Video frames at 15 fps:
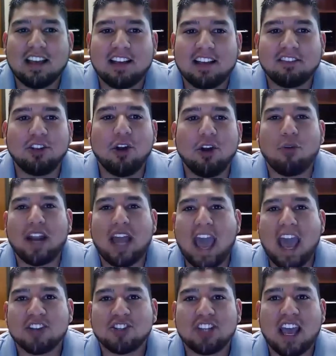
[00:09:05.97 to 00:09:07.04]
You don't want to
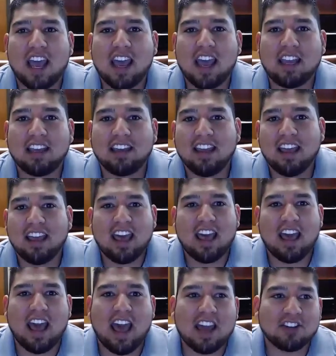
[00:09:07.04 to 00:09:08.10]

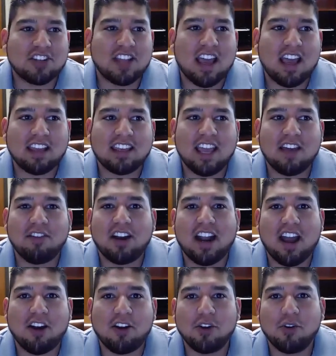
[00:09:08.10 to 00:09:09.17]
hashtag Kevin and
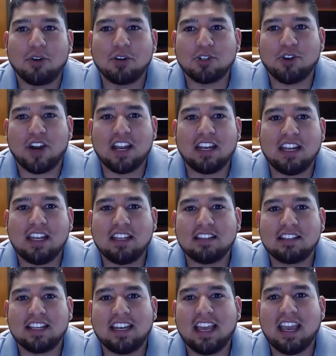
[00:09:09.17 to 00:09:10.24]
I are doing a training
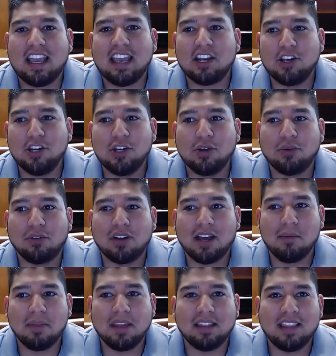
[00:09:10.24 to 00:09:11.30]
today at noon.
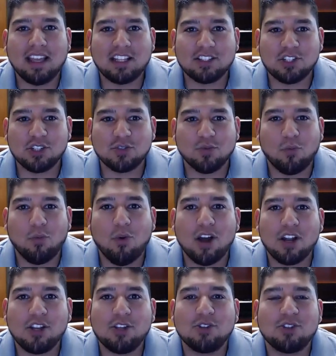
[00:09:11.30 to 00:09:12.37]
I mean, that's just
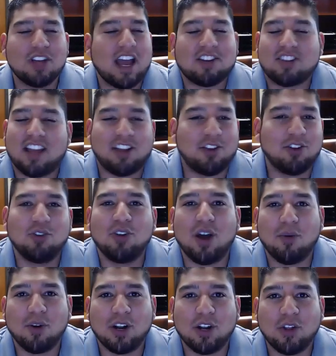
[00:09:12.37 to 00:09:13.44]
one huge hashtag. You do
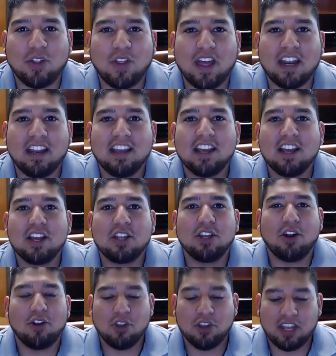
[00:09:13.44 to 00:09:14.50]
not want to do that.
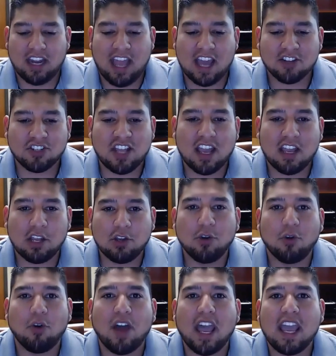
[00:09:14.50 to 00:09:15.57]
You can hashtag
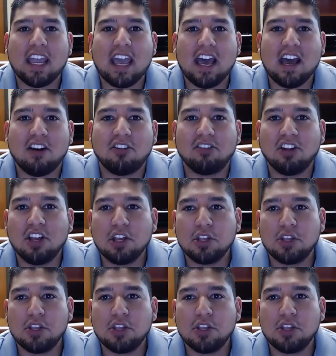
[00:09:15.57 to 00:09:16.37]
Google Hangout.